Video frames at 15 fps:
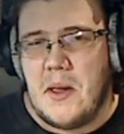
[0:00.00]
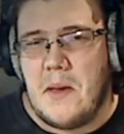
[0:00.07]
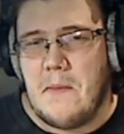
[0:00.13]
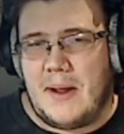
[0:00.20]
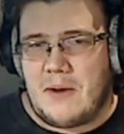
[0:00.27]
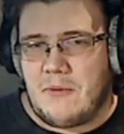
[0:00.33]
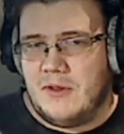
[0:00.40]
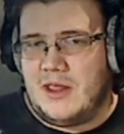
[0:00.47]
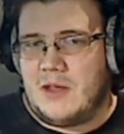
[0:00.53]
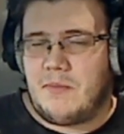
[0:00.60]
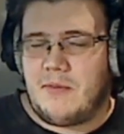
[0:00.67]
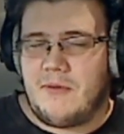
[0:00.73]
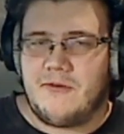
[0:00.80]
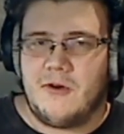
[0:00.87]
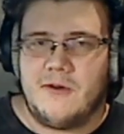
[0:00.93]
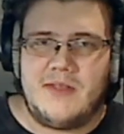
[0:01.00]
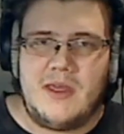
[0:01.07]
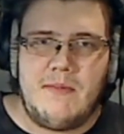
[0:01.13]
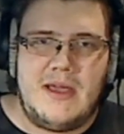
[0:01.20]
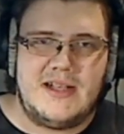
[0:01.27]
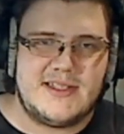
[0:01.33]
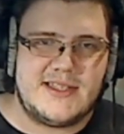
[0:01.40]
But I really would prefer if they
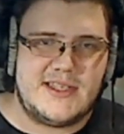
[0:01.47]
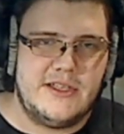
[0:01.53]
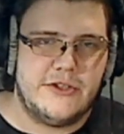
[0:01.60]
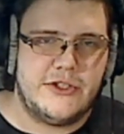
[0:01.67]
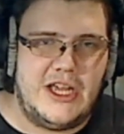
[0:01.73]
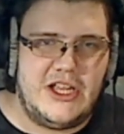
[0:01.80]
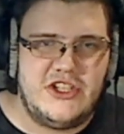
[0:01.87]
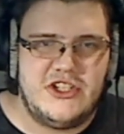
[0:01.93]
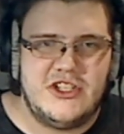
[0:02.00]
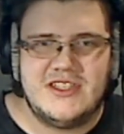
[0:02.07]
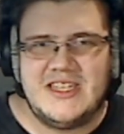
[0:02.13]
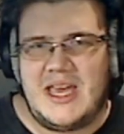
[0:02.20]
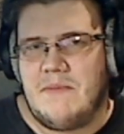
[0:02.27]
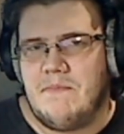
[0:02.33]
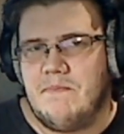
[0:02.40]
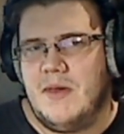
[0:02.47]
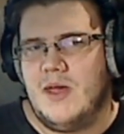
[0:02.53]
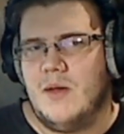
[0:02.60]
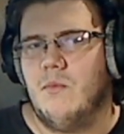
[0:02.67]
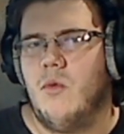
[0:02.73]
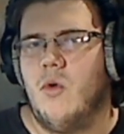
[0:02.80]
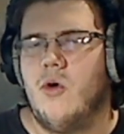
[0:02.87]
made skill changes a bit
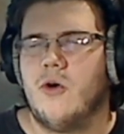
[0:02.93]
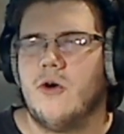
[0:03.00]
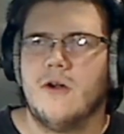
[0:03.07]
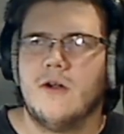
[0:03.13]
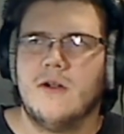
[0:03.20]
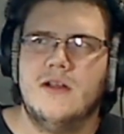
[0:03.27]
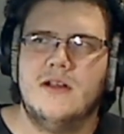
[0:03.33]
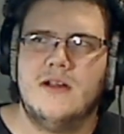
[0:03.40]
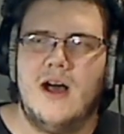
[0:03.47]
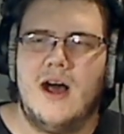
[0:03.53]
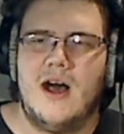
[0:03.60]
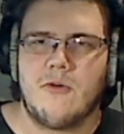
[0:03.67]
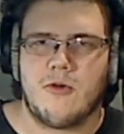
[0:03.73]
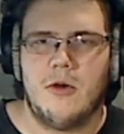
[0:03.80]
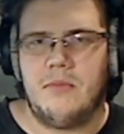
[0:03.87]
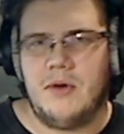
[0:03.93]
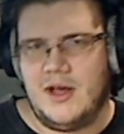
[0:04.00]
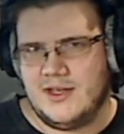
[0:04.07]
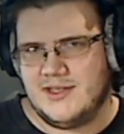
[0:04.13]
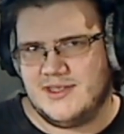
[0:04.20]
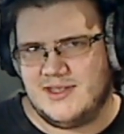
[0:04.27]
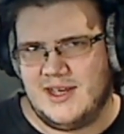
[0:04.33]
more
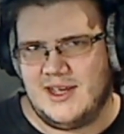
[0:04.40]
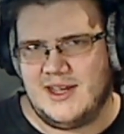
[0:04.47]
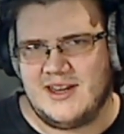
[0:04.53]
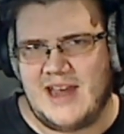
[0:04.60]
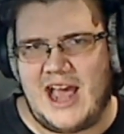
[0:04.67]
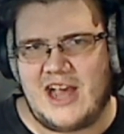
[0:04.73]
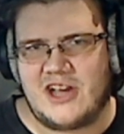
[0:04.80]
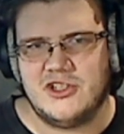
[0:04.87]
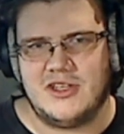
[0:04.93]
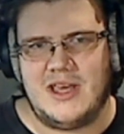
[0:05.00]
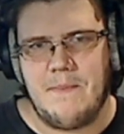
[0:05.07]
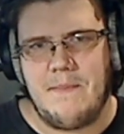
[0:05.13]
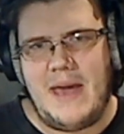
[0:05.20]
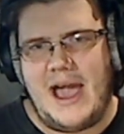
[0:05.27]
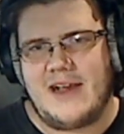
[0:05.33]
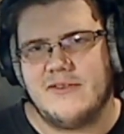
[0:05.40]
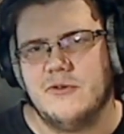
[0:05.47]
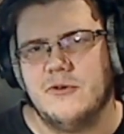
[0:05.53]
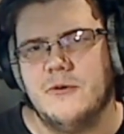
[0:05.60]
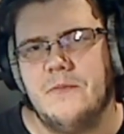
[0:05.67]
robust and actually impactful.